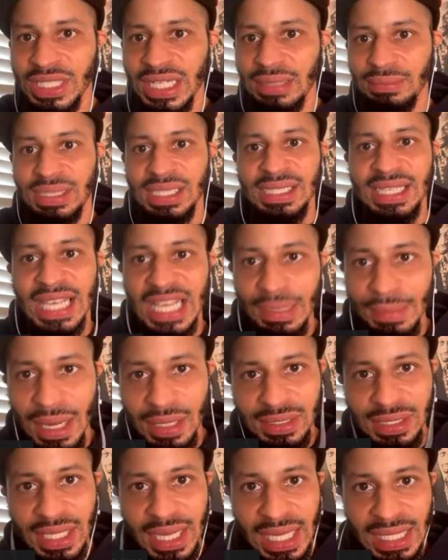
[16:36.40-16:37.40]
James. He came
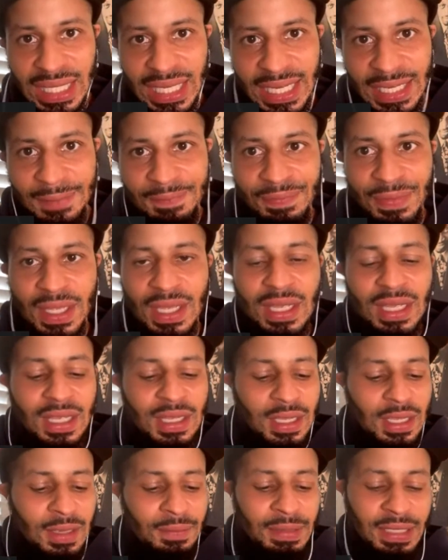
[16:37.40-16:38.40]
out to LA
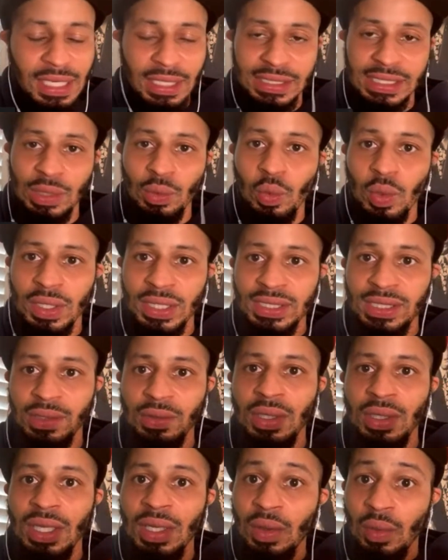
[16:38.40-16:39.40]
because he wanted
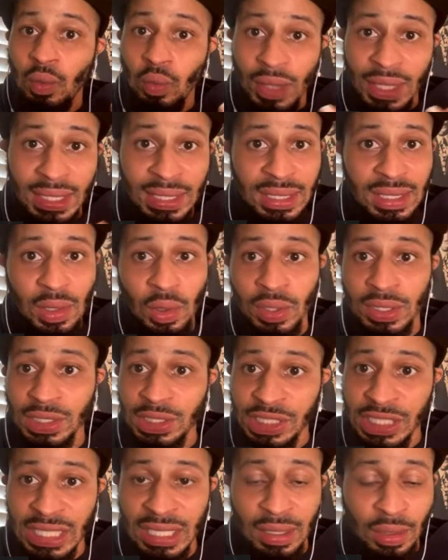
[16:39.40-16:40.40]
to win on a
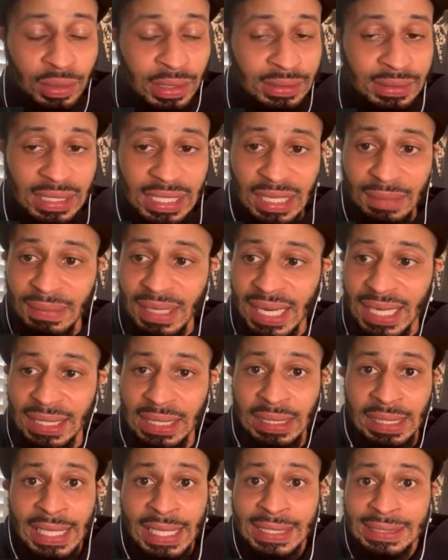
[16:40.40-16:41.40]
team that had
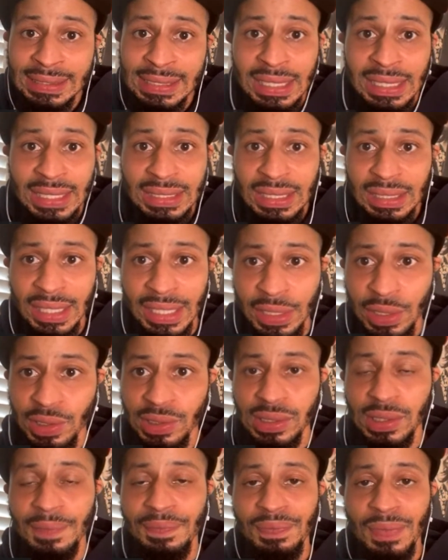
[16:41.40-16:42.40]
a legacy like the
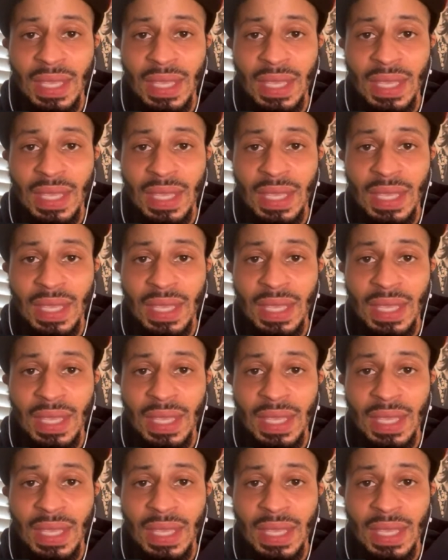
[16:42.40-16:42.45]
Lakers,